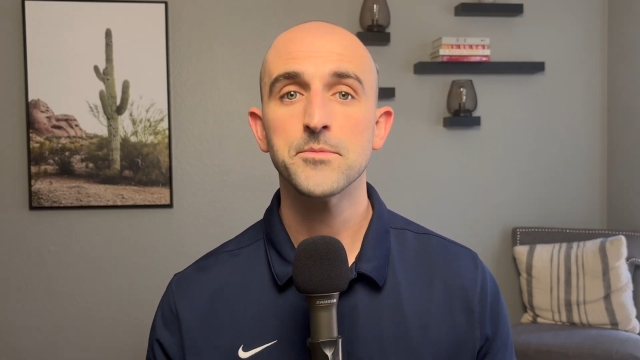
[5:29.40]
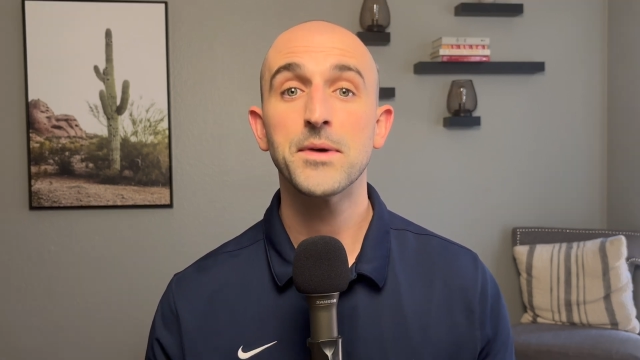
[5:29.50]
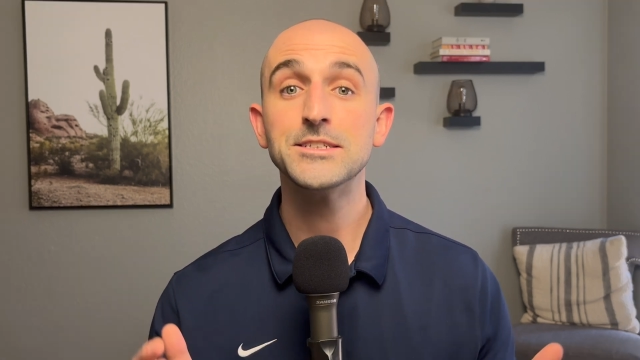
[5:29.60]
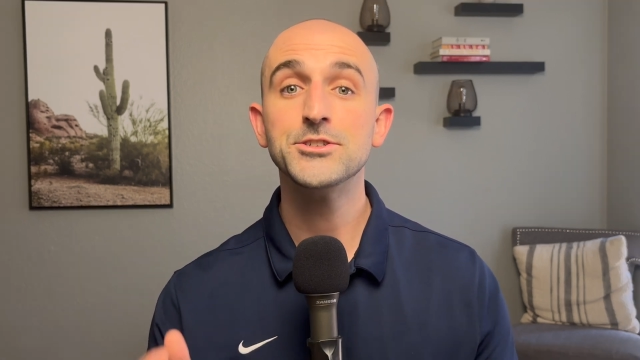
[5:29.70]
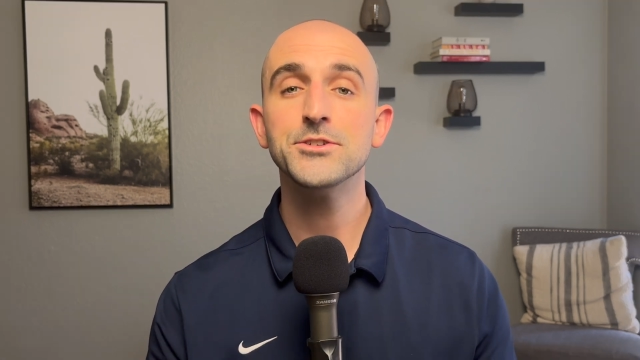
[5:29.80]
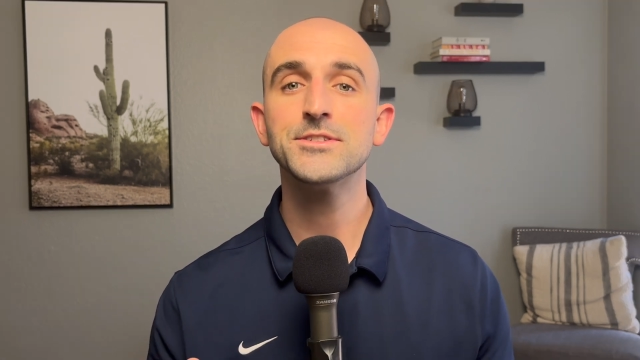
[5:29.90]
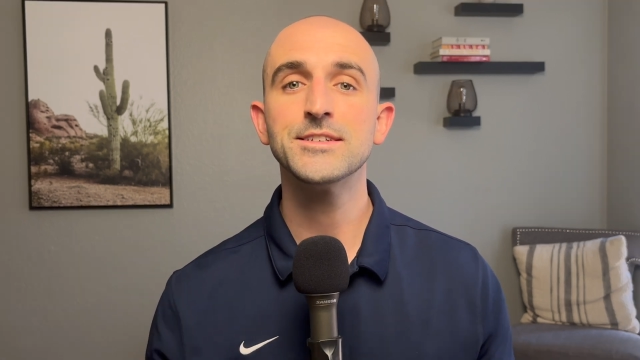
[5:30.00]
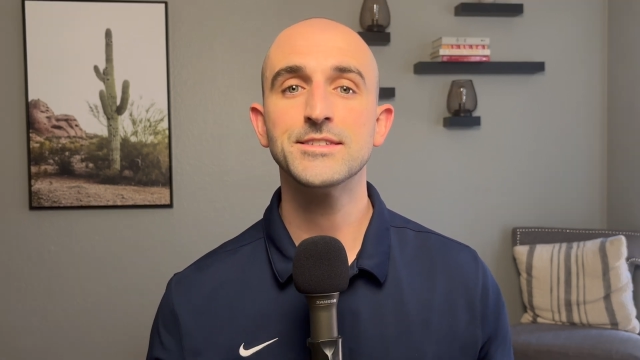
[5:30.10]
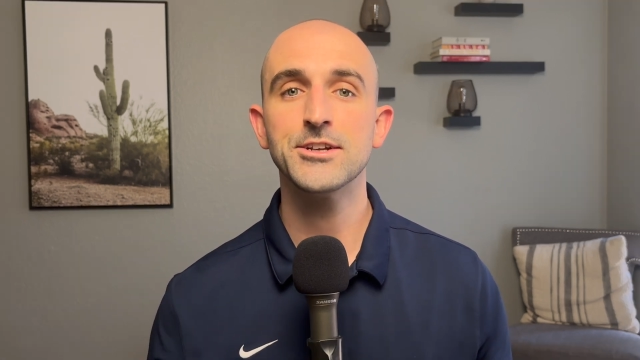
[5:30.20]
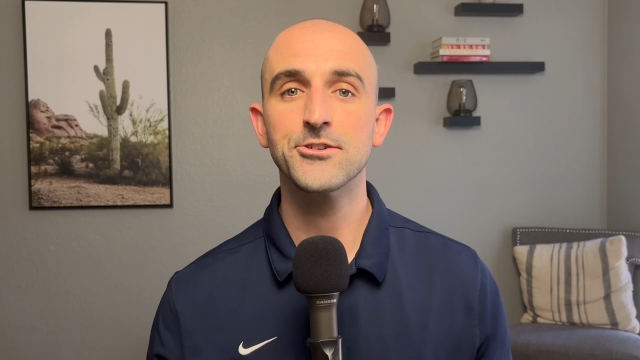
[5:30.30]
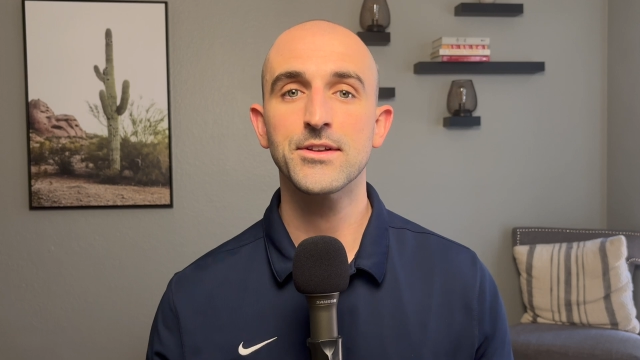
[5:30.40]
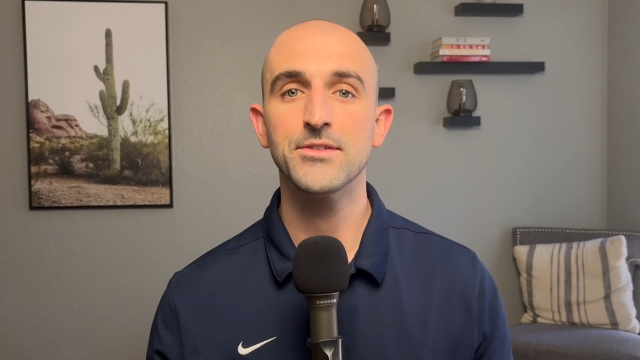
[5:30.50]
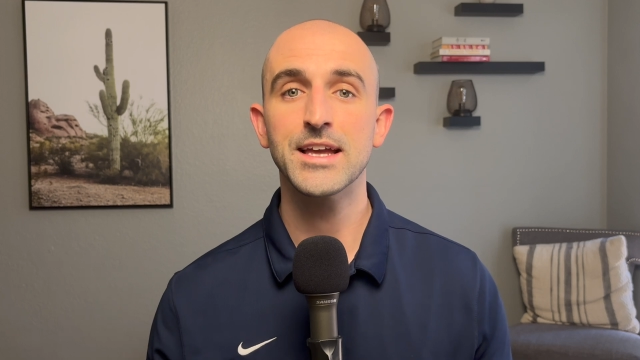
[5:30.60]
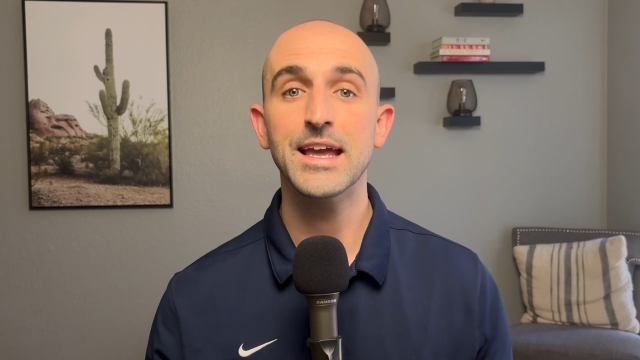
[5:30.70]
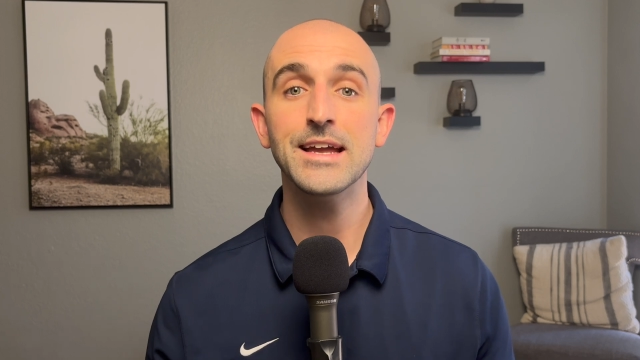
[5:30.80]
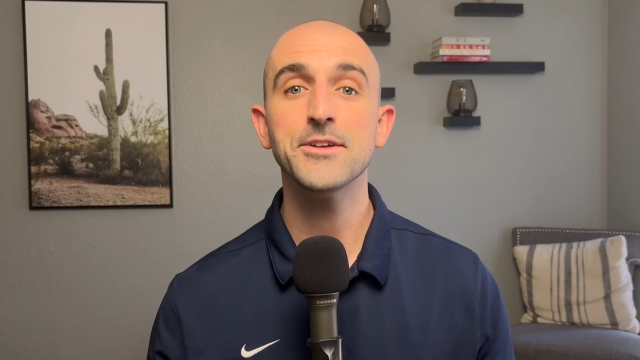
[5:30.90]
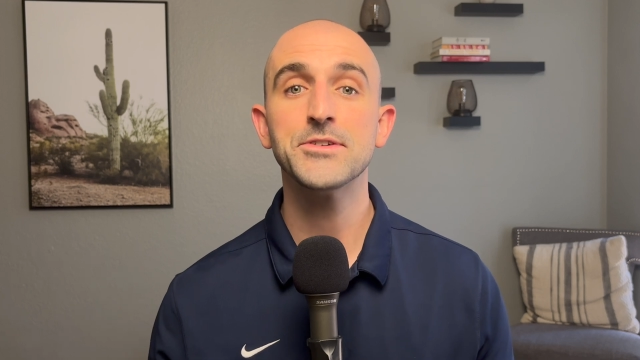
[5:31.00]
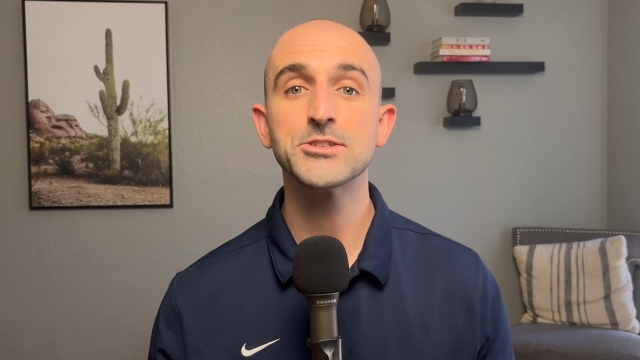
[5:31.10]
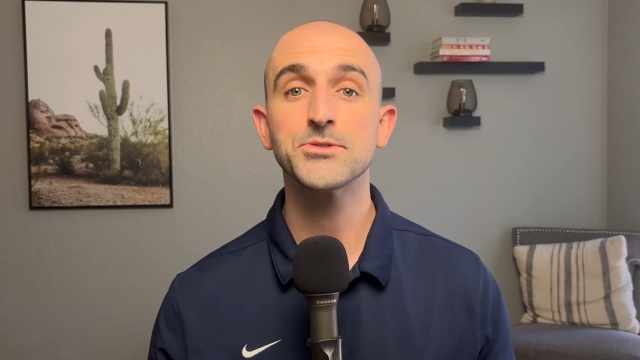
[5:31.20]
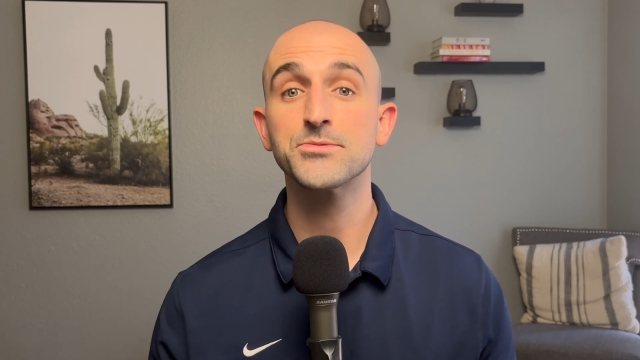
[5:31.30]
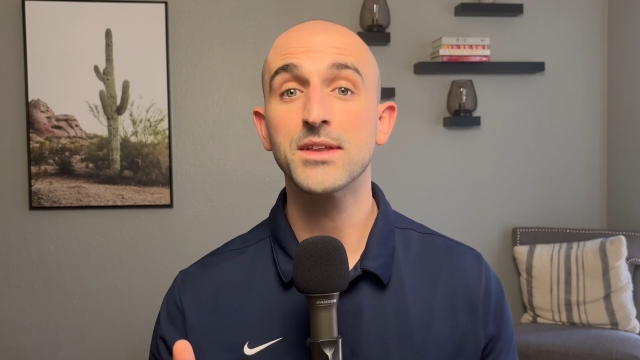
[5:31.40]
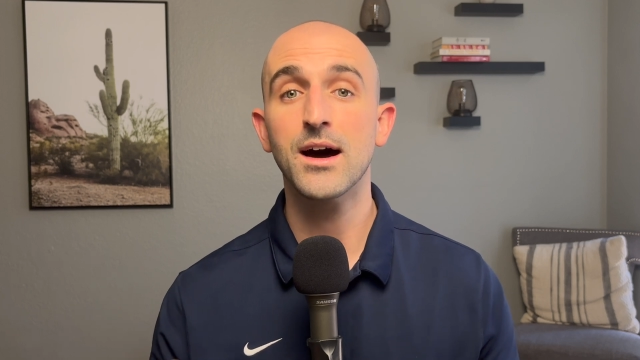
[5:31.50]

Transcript: By choosing senior living, individuals with